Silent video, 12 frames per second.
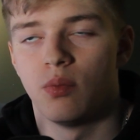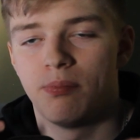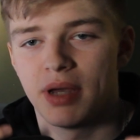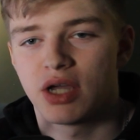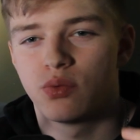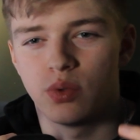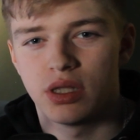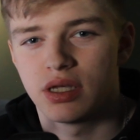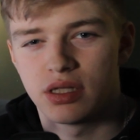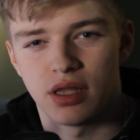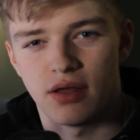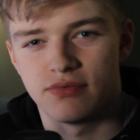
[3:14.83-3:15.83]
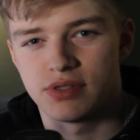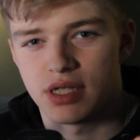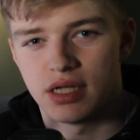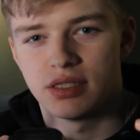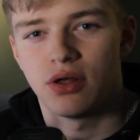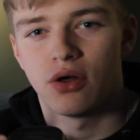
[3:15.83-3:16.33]
big woolly gloves.
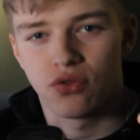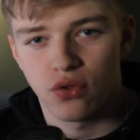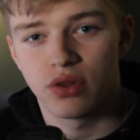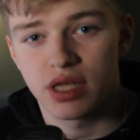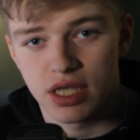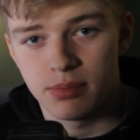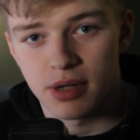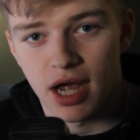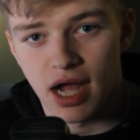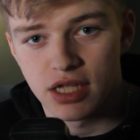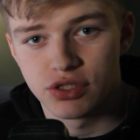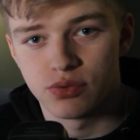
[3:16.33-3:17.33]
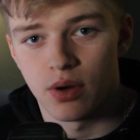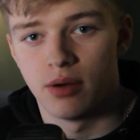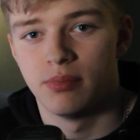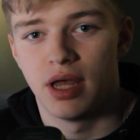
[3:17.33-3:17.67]
Although they keep your hands warm,